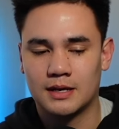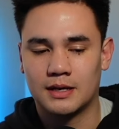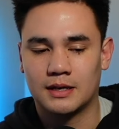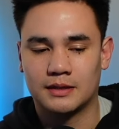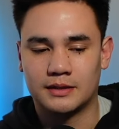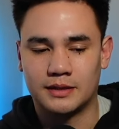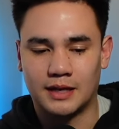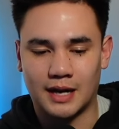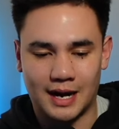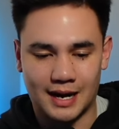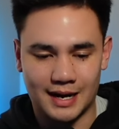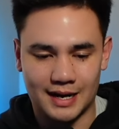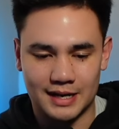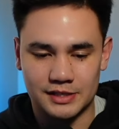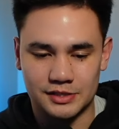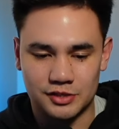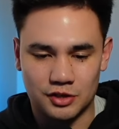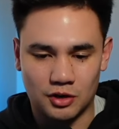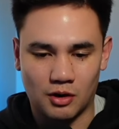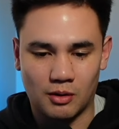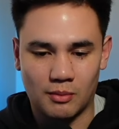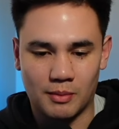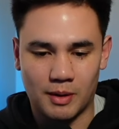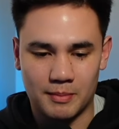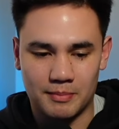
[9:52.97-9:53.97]
God has
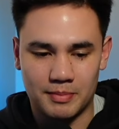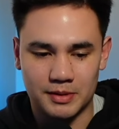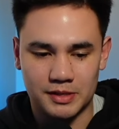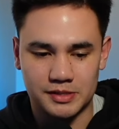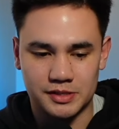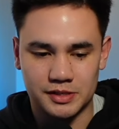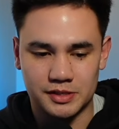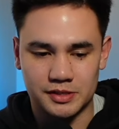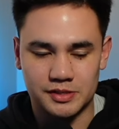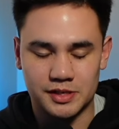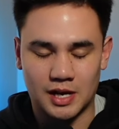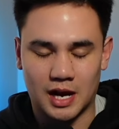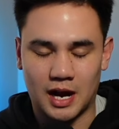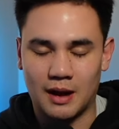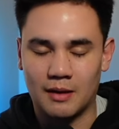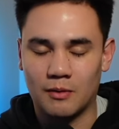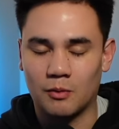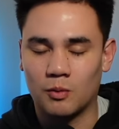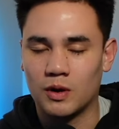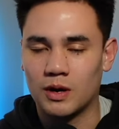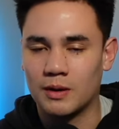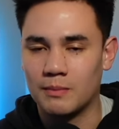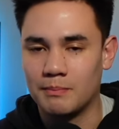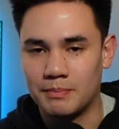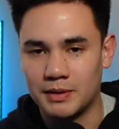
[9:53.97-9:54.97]
grown my business. I
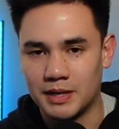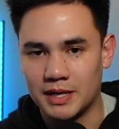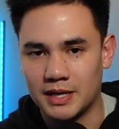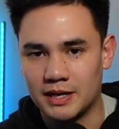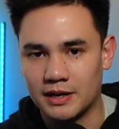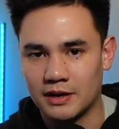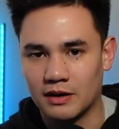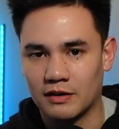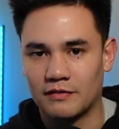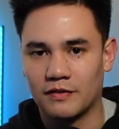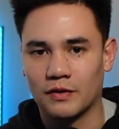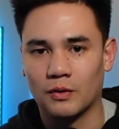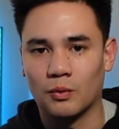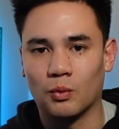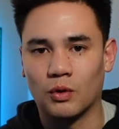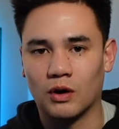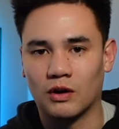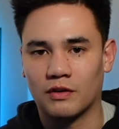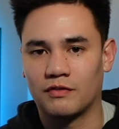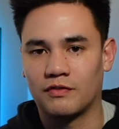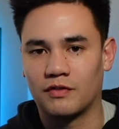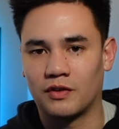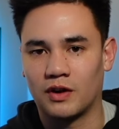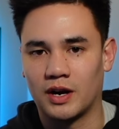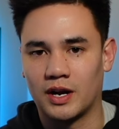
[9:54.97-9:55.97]
wouldn't be here if it
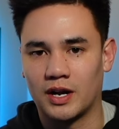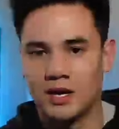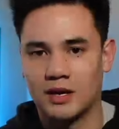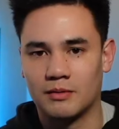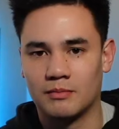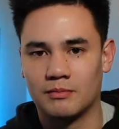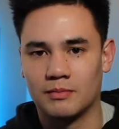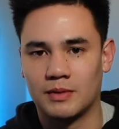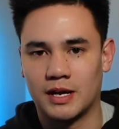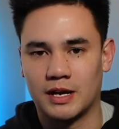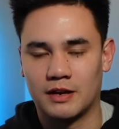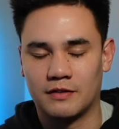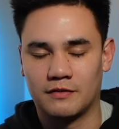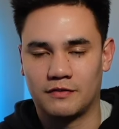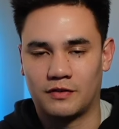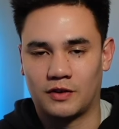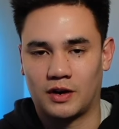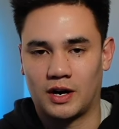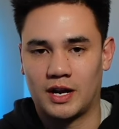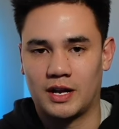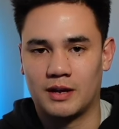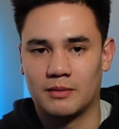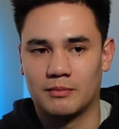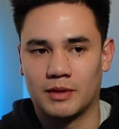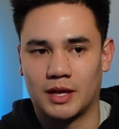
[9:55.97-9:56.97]
weren't for Him and for
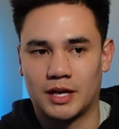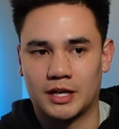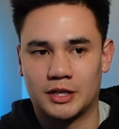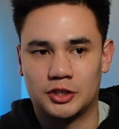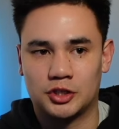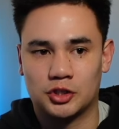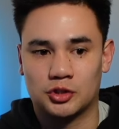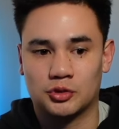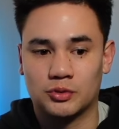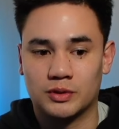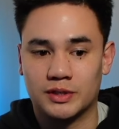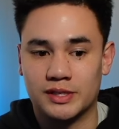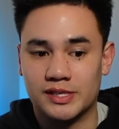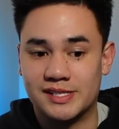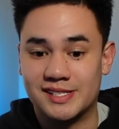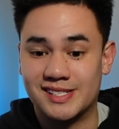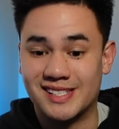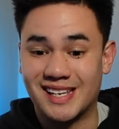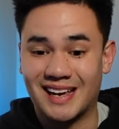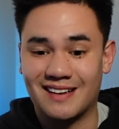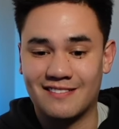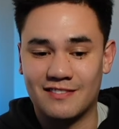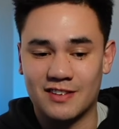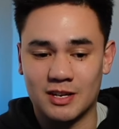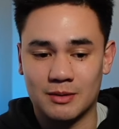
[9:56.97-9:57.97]
Him like truly
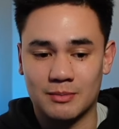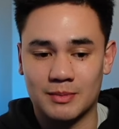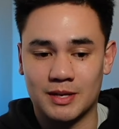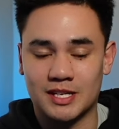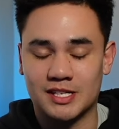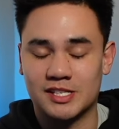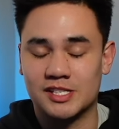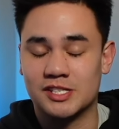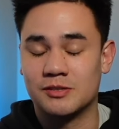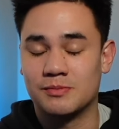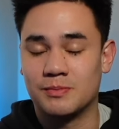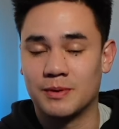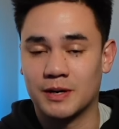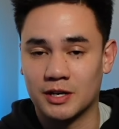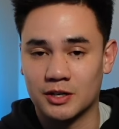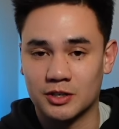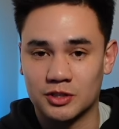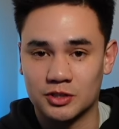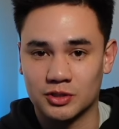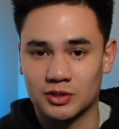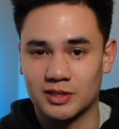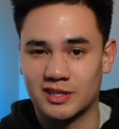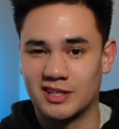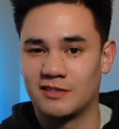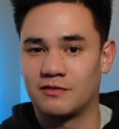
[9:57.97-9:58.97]
saving me
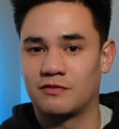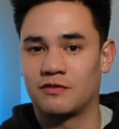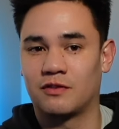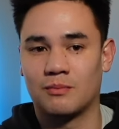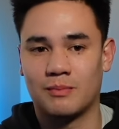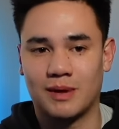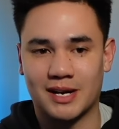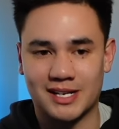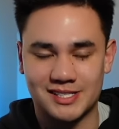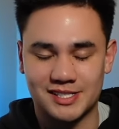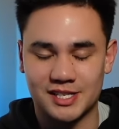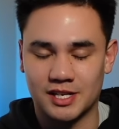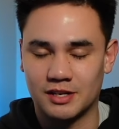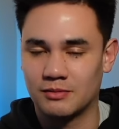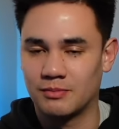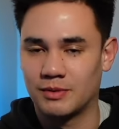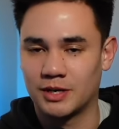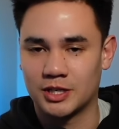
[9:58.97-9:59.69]
spiritually and from my sin and my